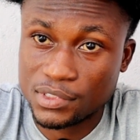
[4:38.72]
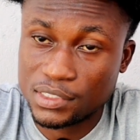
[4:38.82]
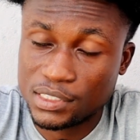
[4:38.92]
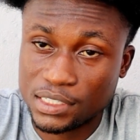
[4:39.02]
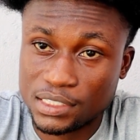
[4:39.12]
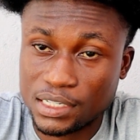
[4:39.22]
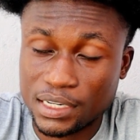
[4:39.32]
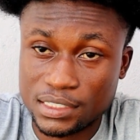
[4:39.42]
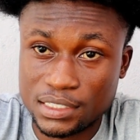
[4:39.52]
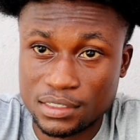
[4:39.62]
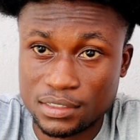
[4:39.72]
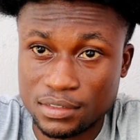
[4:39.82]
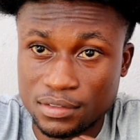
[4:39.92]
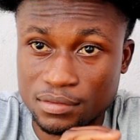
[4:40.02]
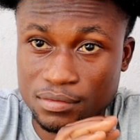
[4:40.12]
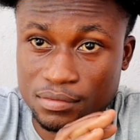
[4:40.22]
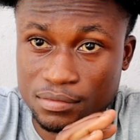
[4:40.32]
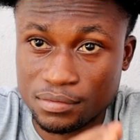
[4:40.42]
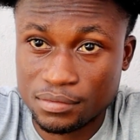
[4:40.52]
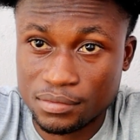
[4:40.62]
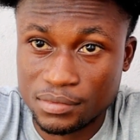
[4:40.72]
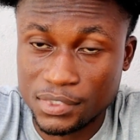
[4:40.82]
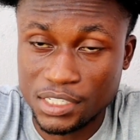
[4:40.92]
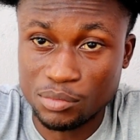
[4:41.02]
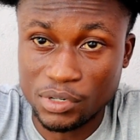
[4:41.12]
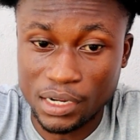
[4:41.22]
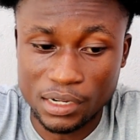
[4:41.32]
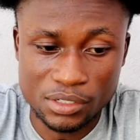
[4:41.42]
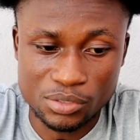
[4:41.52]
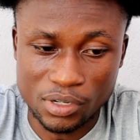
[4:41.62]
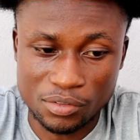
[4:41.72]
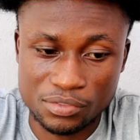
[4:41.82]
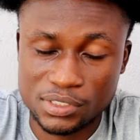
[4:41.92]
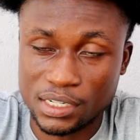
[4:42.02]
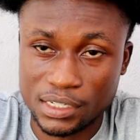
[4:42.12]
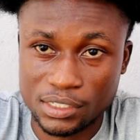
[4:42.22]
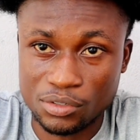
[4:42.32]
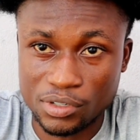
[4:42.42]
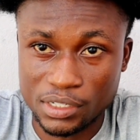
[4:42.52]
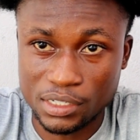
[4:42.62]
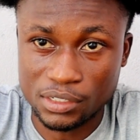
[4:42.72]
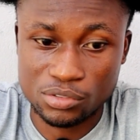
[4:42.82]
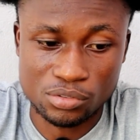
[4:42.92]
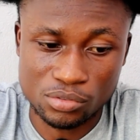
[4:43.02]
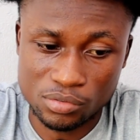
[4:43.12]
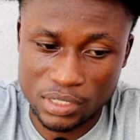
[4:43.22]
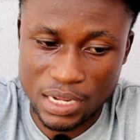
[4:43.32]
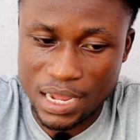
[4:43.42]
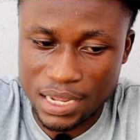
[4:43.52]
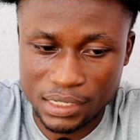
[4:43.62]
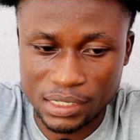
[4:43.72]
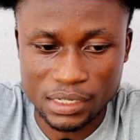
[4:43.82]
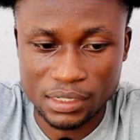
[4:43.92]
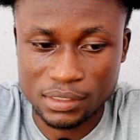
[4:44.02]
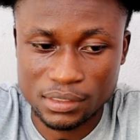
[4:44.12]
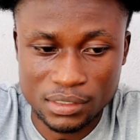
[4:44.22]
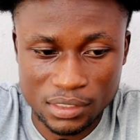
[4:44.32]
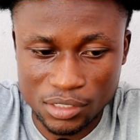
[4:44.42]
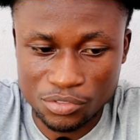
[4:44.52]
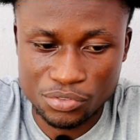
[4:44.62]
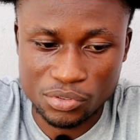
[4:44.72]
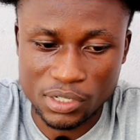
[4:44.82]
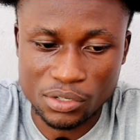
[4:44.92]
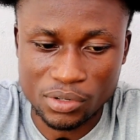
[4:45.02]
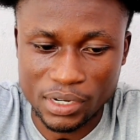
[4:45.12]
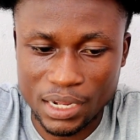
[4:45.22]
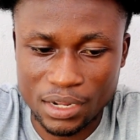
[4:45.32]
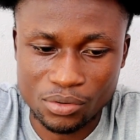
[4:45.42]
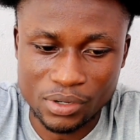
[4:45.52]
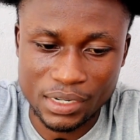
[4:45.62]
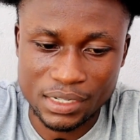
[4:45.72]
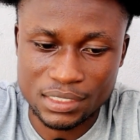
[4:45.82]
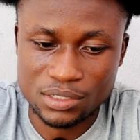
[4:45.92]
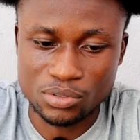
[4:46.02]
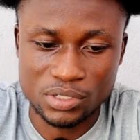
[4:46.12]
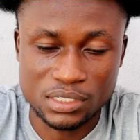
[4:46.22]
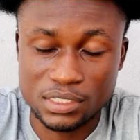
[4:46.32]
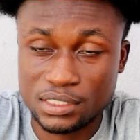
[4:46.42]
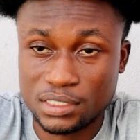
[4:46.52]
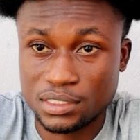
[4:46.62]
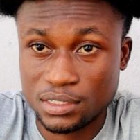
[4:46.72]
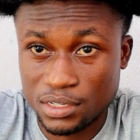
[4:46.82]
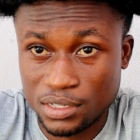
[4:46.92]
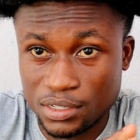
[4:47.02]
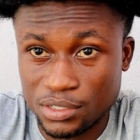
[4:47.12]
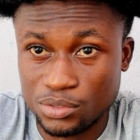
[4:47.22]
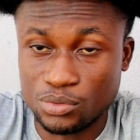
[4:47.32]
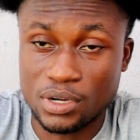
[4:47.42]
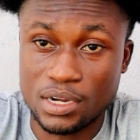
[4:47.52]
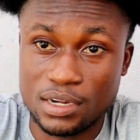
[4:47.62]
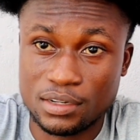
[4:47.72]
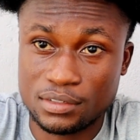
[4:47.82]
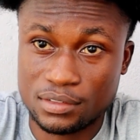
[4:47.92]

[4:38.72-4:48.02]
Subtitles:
satellite name that you have selected over here. So the ad here, if you click on the ad or edit or delete, you are